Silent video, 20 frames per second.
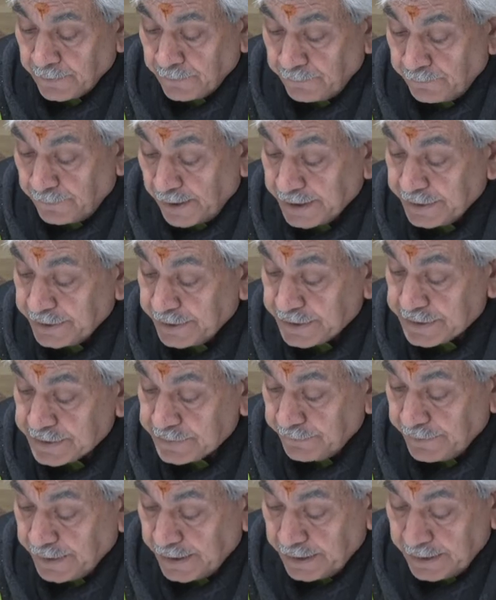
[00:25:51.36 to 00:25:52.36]
find its
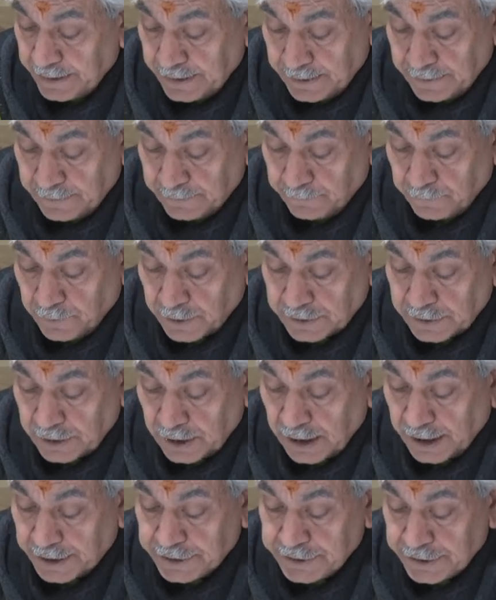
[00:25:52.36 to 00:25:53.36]
way for the
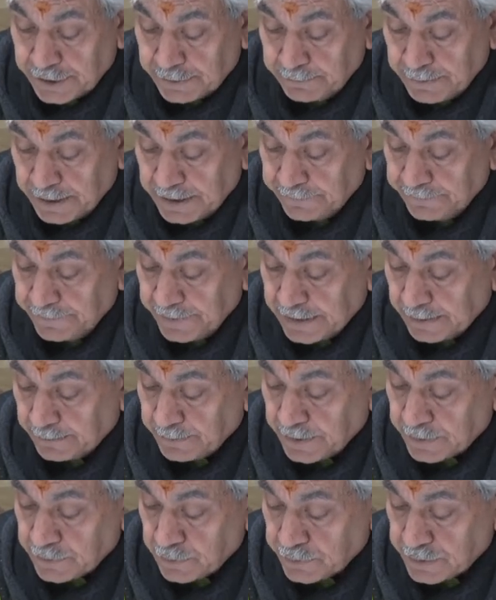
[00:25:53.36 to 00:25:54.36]
larger benefit of
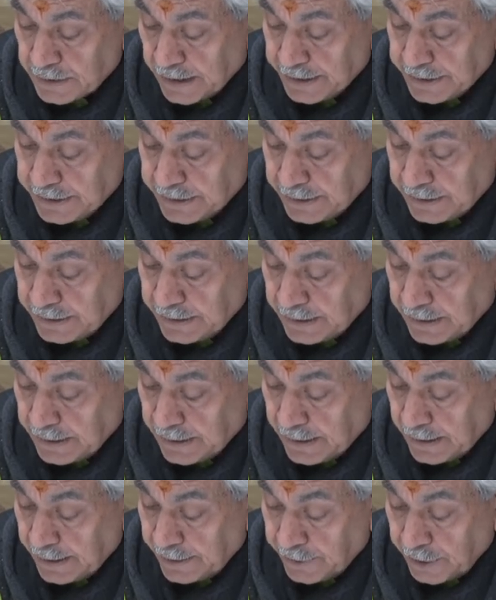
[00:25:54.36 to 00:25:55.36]
the society
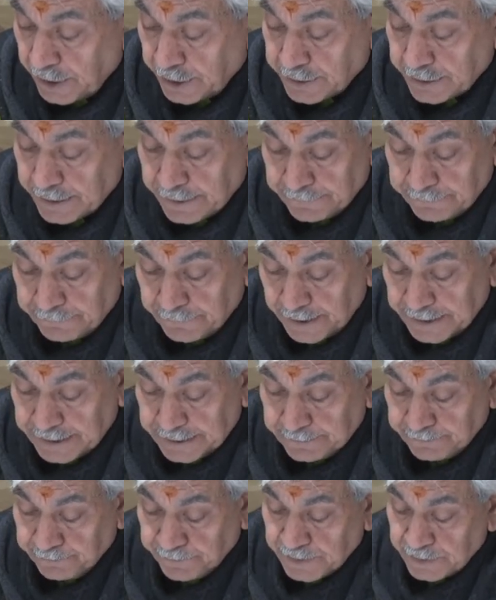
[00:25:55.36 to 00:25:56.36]
and not
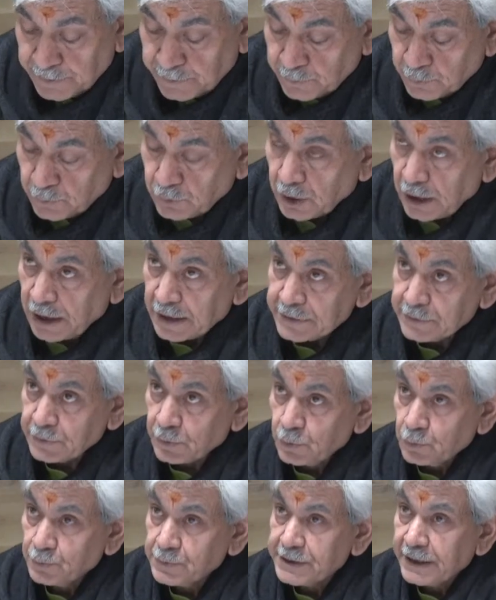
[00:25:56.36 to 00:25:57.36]
confined to
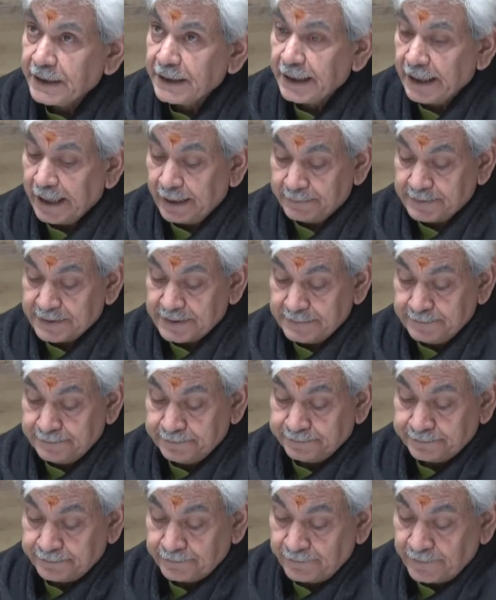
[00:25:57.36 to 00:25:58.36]
classrooms and labs.
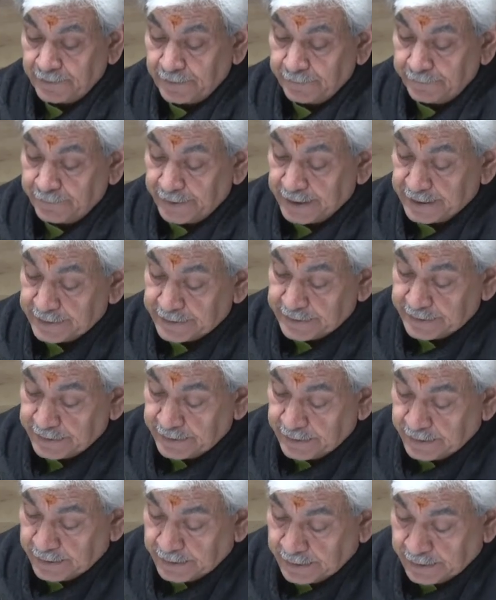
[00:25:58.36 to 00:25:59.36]
Friends,
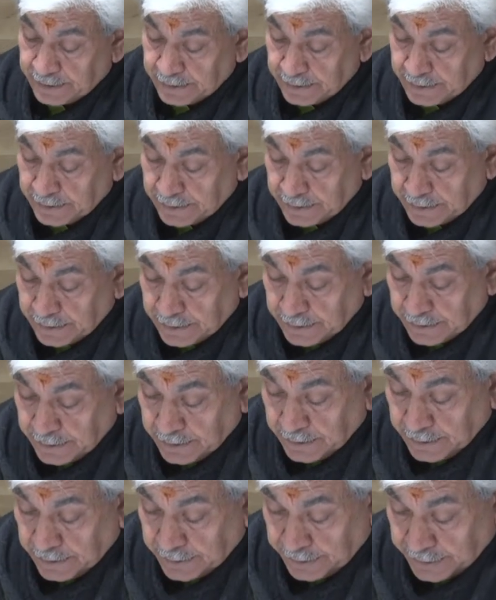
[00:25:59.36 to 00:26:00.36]

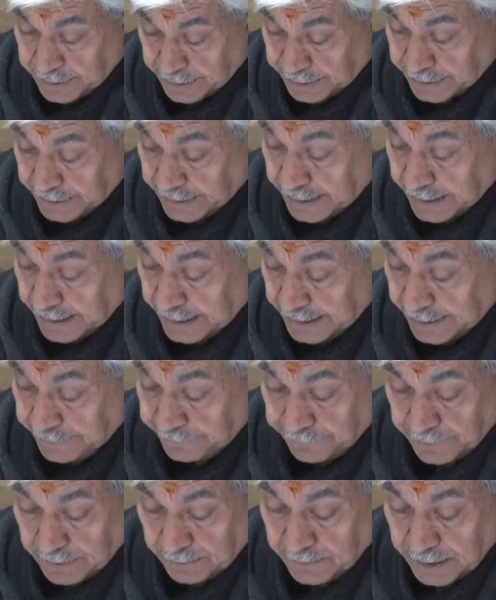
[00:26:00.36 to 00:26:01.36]
taking a leaf
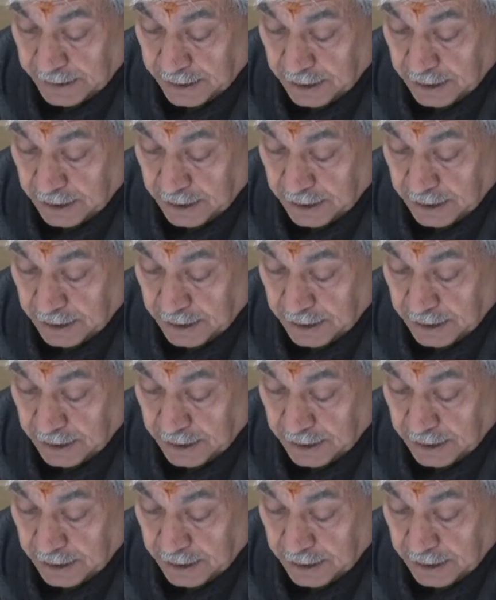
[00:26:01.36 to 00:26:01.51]
from my